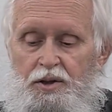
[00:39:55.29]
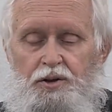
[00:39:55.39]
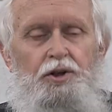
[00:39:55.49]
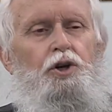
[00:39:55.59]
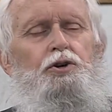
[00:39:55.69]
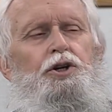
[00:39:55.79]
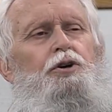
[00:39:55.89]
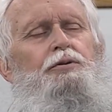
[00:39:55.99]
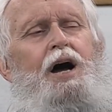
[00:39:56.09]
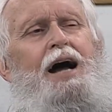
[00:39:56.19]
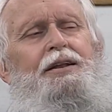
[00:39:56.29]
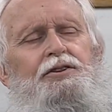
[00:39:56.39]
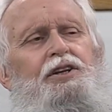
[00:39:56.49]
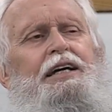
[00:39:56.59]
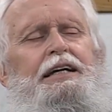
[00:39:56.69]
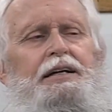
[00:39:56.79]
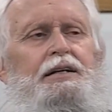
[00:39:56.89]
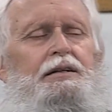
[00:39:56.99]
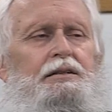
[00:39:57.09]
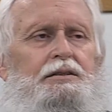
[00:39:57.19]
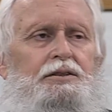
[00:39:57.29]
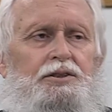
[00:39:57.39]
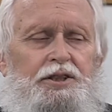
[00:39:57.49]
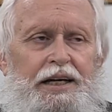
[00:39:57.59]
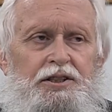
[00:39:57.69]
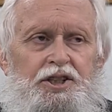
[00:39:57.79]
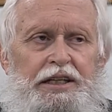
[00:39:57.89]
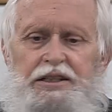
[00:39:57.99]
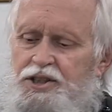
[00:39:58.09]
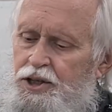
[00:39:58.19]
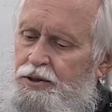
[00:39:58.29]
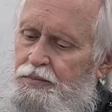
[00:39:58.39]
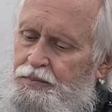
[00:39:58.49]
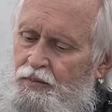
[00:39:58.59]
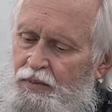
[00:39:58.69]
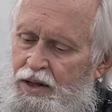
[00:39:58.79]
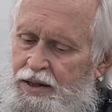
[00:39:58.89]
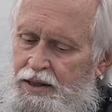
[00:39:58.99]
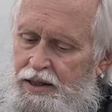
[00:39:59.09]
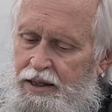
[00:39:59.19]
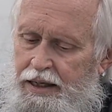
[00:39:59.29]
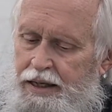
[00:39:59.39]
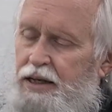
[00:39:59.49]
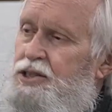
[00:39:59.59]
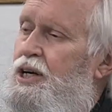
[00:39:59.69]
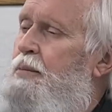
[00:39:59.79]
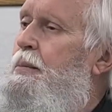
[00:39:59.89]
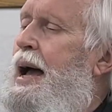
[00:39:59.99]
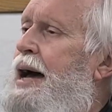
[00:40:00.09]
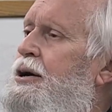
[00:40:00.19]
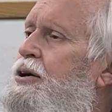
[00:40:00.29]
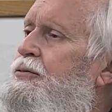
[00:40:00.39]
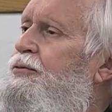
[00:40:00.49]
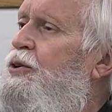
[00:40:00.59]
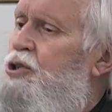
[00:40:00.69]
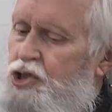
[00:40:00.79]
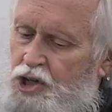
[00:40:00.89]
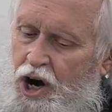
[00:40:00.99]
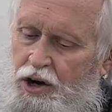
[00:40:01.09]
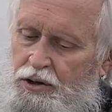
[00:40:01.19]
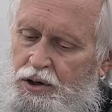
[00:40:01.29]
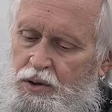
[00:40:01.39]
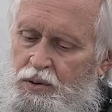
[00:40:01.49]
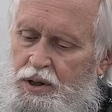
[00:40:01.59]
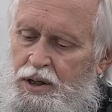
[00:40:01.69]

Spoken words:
"Do you not think," said Caesar, "it is a matter for sorrow